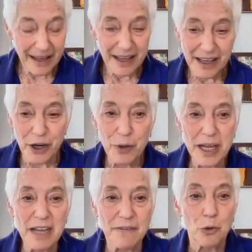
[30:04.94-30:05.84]

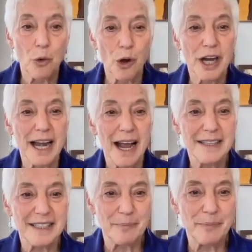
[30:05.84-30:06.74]
even
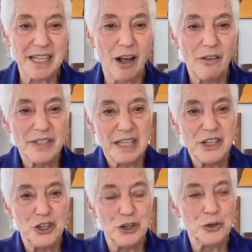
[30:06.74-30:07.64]
organized themselves
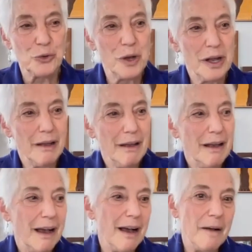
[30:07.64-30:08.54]
into
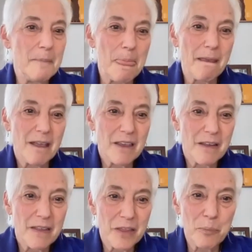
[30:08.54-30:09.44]
the
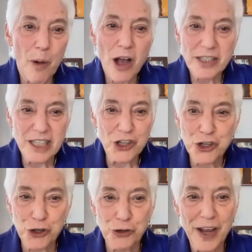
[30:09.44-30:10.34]
Boston
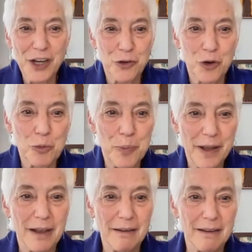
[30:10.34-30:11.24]
Survey Group
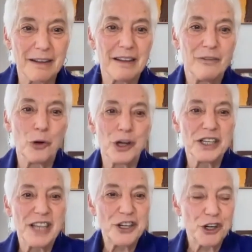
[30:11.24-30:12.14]
and an
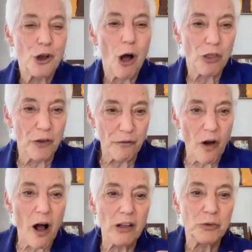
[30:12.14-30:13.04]
organization called The
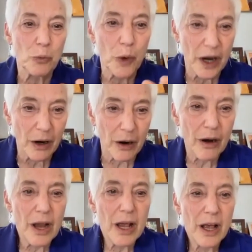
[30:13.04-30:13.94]
Vault, where
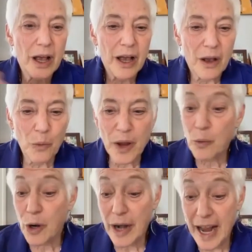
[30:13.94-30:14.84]
we
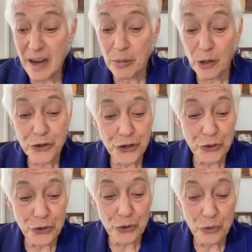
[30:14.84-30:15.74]
were able
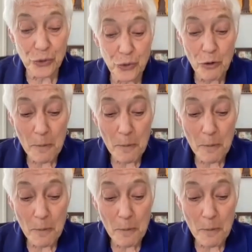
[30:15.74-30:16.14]
to